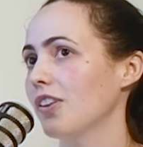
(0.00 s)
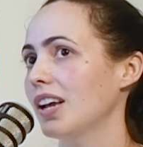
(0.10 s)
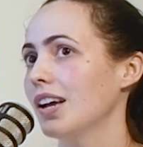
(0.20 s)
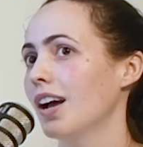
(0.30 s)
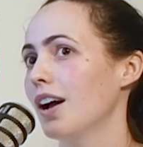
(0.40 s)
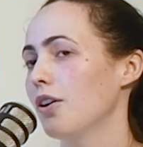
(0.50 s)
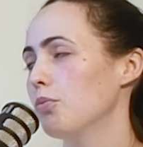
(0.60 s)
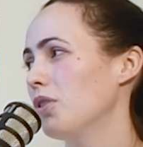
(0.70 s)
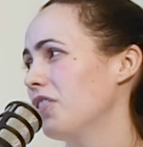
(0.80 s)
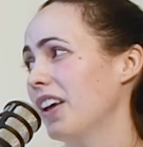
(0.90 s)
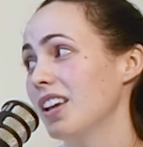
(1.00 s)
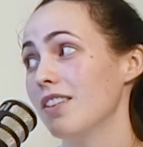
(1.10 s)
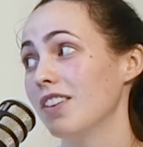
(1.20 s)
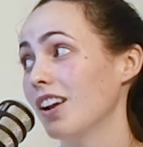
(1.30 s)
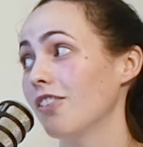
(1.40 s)
Like, would they
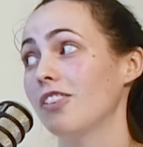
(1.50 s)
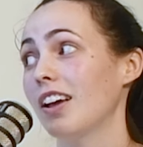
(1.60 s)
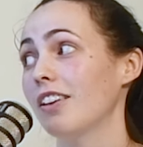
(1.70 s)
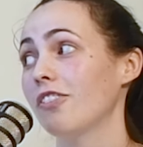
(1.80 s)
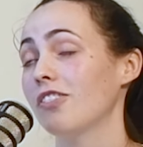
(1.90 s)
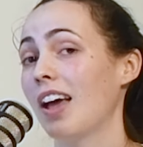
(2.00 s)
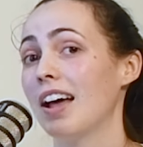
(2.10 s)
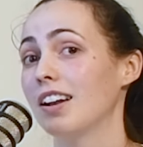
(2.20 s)
even exist had